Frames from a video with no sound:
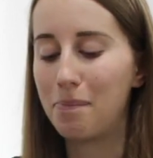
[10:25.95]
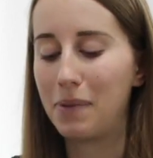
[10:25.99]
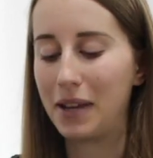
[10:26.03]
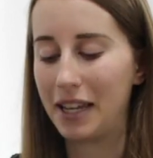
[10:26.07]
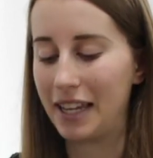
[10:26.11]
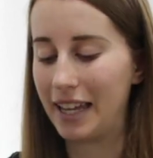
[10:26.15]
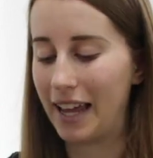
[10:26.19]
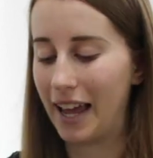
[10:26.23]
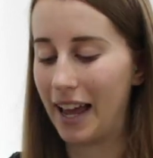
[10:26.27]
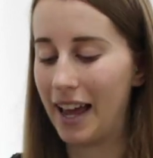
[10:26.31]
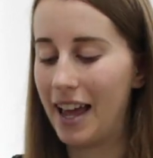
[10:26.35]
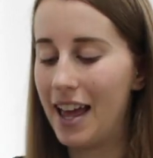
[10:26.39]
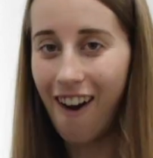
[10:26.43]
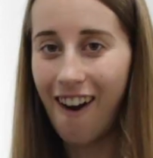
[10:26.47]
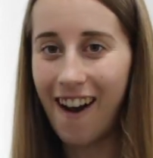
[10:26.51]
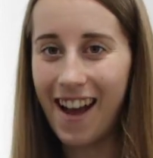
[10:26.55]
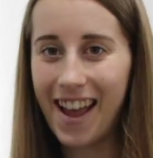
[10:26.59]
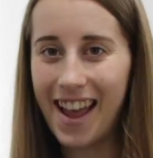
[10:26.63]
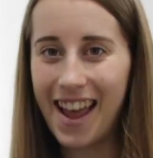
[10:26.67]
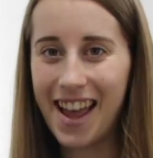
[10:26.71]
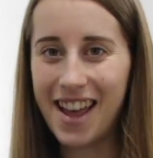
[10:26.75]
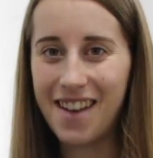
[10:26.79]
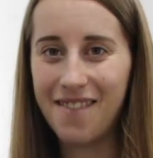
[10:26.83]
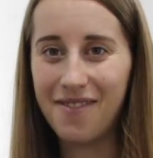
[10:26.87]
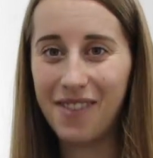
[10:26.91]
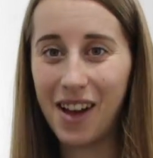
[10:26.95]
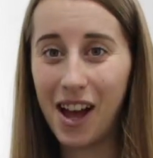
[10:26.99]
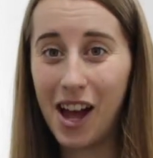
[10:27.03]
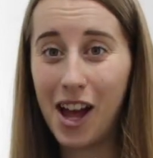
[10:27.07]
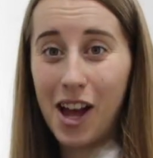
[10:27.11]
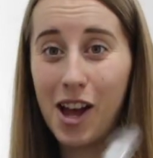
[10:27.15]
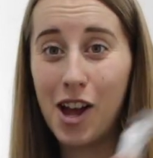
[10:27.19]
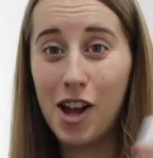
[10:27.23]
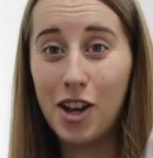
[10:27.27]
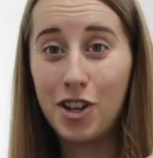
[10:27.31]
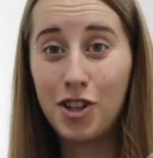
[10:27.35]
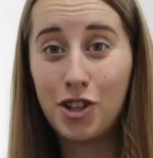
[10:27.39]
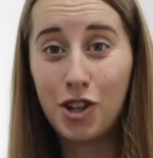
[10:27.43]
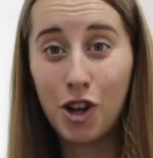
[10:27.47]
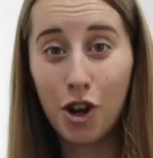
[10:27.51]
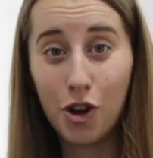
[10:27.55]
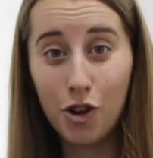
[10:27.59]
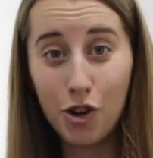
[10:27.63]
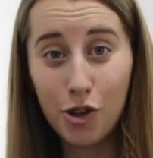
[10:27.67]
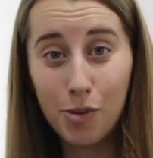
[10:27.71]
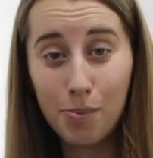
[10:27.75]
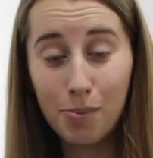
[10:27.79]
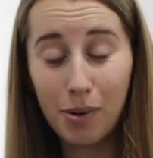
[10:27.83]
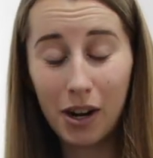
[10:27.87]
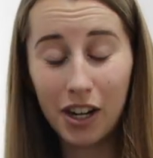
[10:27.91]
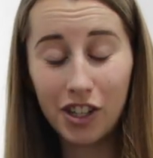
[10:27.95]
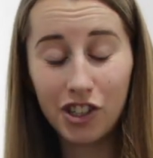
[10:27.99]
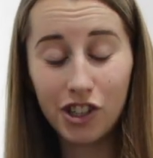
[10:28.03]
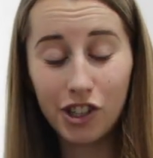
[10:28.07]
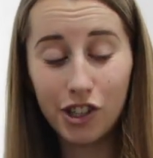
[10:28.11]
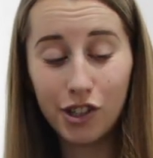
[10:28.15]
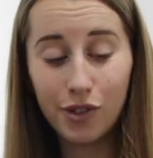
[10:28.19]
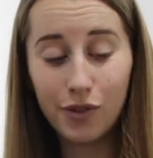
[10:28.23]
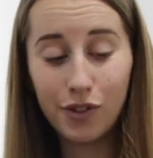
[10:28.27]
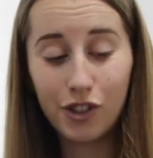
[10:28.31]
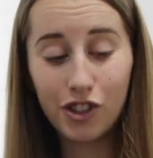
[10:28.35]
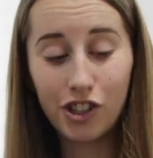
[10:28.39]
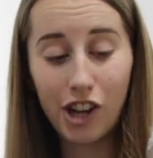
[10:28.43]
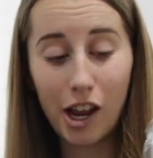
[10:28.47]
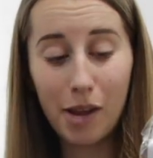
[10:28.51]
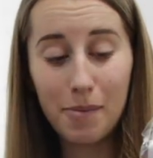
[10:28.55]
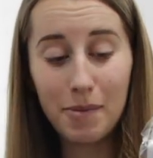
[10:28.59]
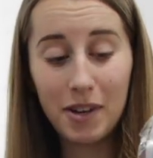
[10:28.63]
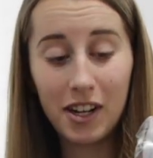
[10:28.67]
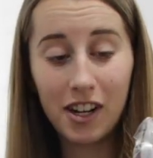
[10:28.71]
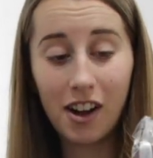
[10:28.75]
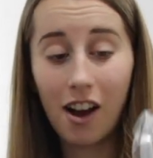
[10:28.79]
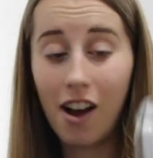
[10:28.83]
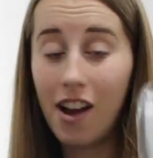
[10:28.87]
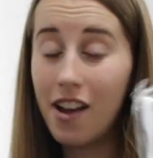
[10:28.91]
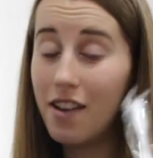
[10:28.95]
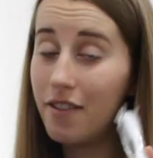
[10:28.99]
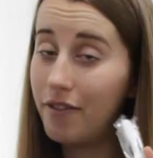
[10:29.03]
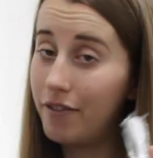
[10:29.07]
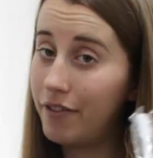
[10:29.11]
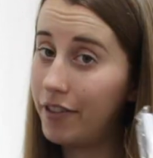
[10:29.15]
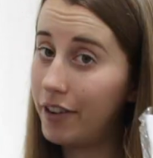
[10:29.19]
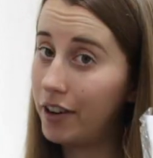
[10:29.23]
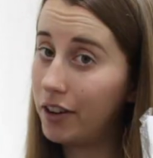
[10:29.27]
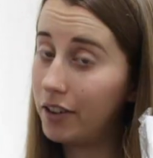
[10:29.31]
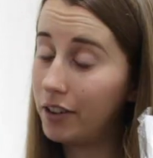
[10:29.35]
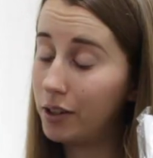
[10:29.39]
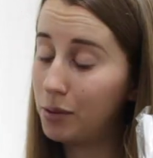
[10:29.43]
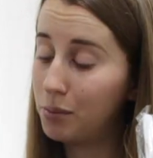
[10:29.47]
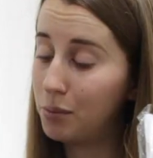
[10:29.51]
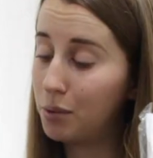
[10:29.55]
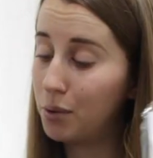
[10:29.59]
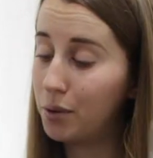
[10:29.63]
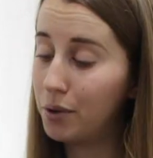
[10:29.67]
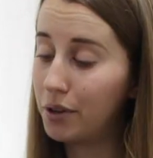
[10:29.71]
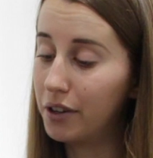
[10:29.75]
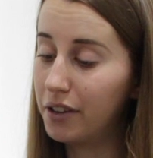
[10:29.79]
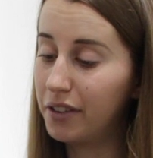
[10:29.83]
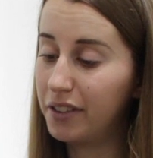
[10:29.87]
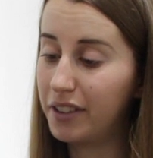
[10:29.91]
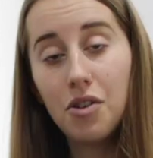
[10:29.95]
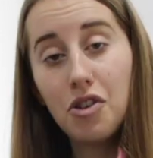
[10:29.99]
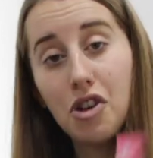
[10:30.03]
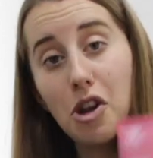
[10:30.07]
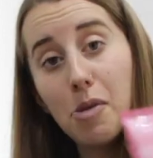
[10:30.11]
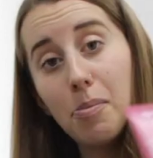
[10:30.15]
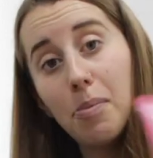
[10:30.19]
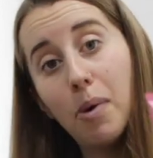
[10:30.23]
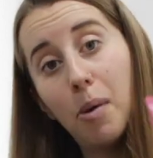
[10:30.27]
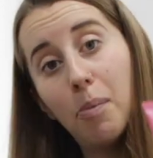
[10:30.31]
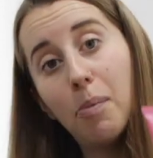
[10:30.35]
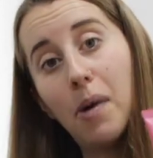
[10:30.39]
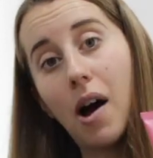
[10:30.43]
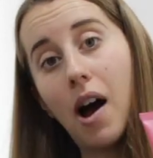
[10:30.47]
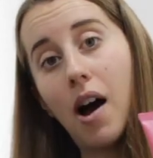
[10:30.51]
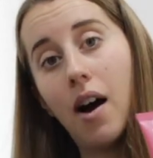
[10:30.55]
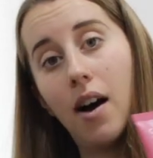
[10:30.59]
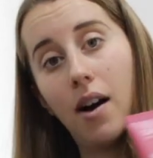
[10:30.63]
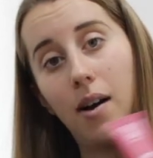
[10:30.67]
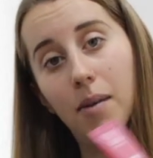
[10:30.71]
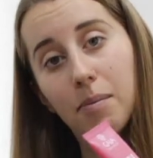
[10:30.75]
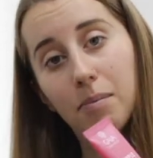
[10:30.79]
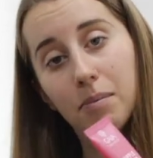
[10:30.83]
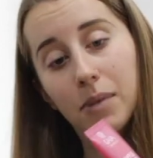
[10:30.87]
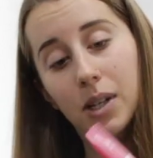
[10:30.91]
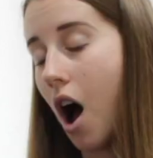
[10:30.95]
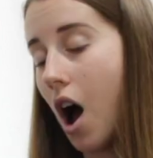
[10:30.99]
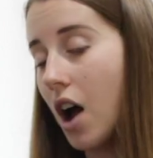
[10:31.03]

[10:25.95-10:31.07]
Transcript: But yeah, I have toothbrushes for Jamie and I, very important. Nipple balm.